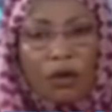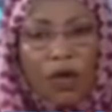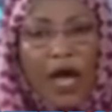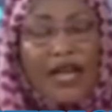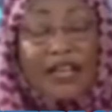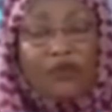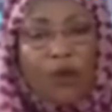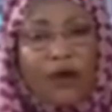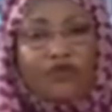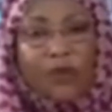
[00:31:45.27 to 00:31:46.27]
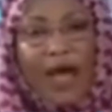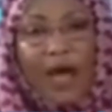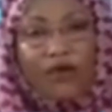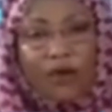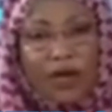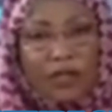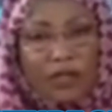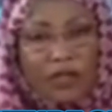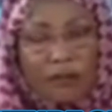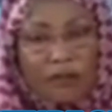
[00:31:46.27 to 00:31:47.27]
I didn't want to be
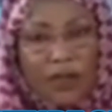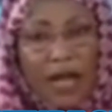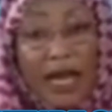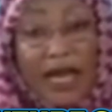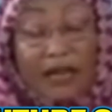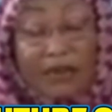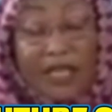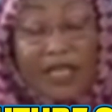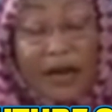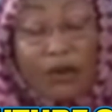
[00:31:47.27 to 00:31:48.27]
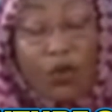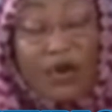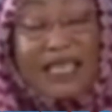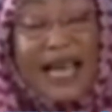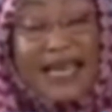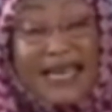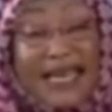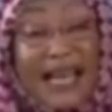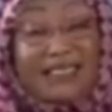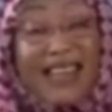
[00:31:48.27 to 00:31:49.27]
arrogant. And let me tell you what I did
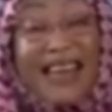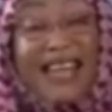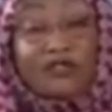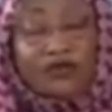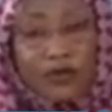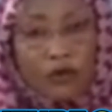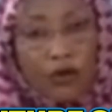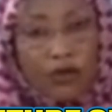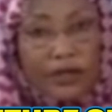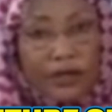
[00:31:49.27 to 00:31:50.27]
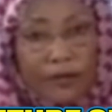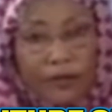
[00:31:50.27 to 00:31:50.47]
as a last resort.